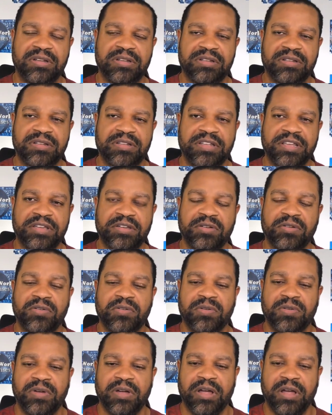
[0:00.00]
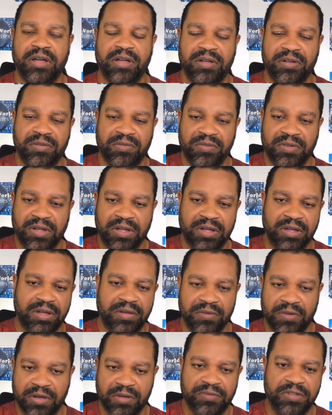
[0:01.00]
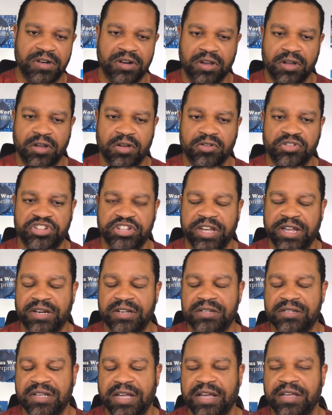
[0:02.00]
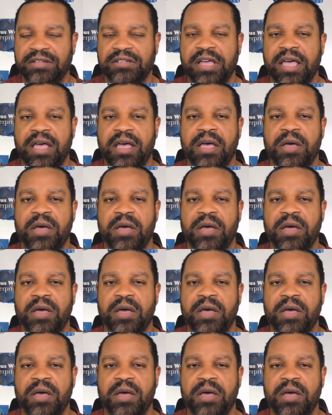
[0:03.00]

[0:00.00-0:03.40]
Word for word: skill of, of, of the negotiating science.